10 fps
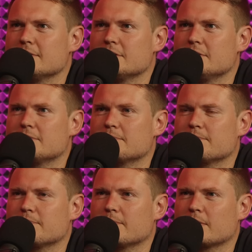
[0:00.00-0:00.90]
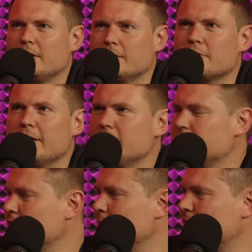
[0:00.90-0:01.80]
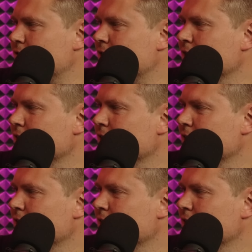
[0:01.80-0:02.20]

she's kind of great, Shirley Bassey. You